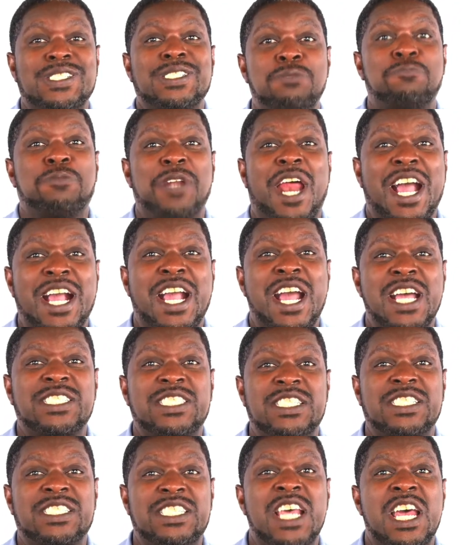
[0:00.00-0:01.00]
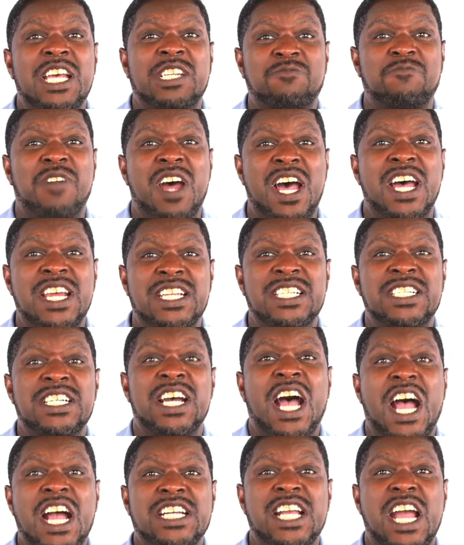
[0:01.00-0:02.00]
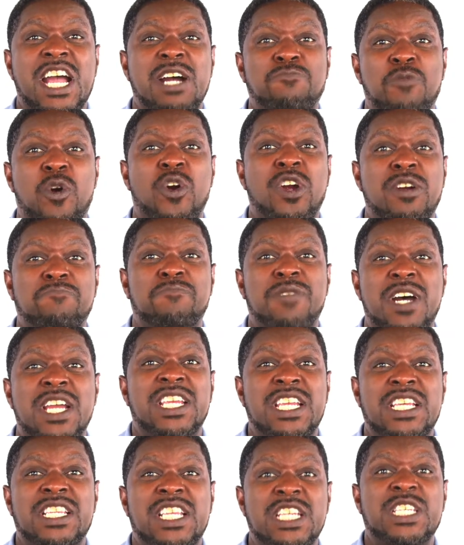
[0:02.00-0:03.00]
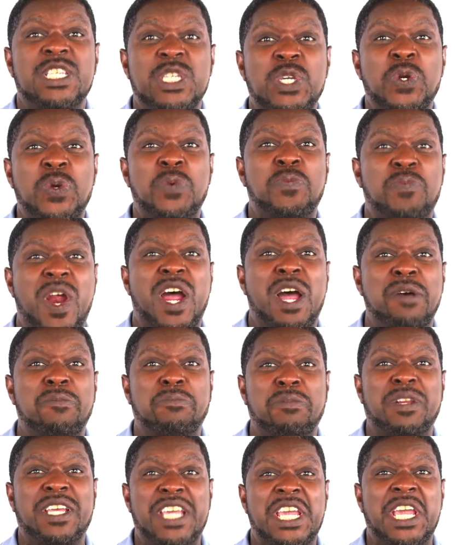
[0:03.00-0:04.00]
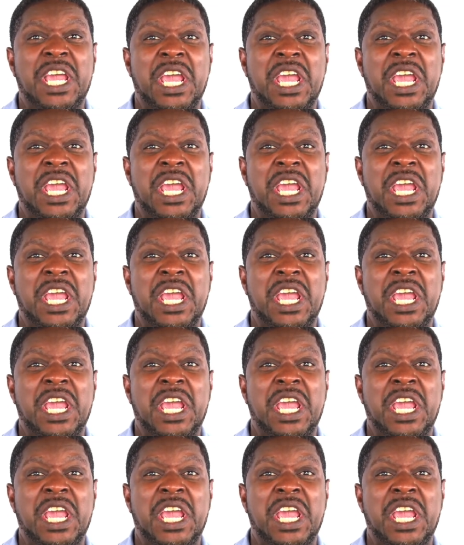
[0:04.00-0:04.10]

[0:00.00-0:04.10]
but I got success, Rod. I got more money than you probably.